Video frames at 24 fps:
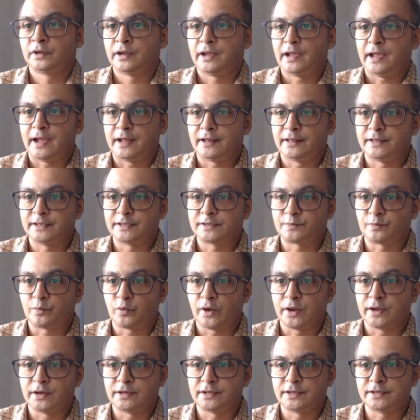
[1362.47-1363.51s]
and this
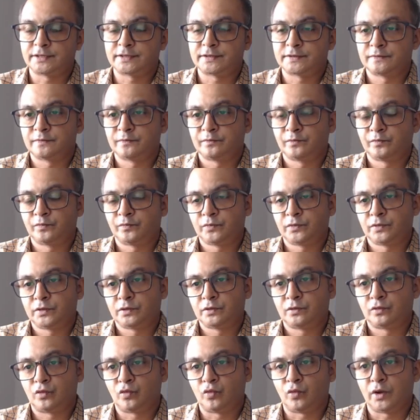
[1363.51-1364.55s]
point is
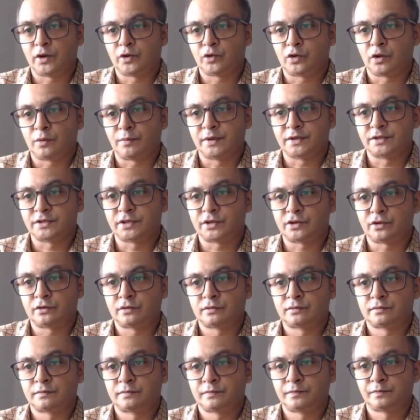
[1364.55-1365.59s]
1, 0.
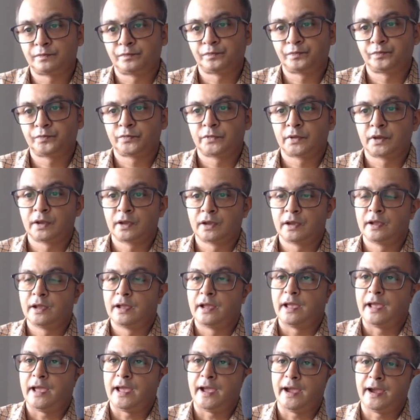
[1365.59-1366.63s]

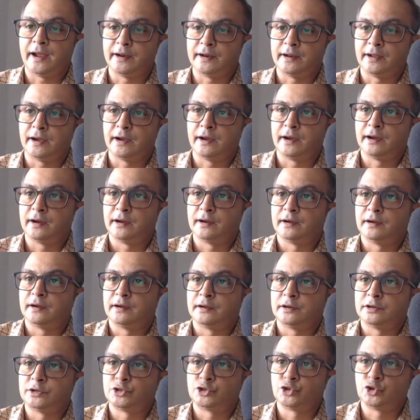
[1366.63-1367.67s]
And
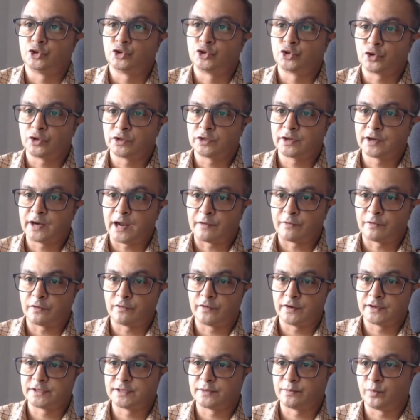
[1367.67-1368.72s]
to draw the graph of
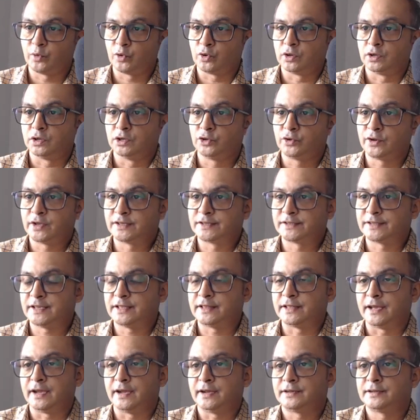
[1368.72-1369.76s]
reciprocal, you can see
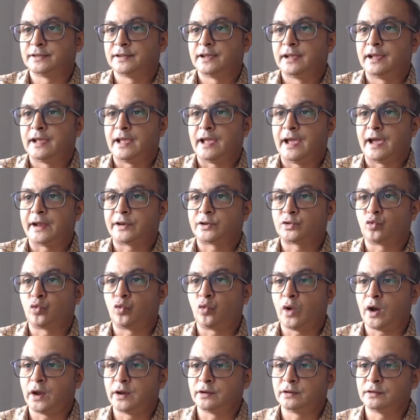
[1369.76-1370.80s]
that at
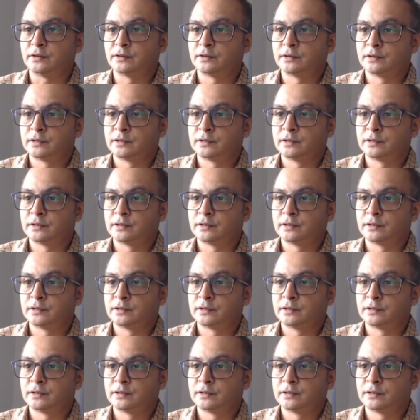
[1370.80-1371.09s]
1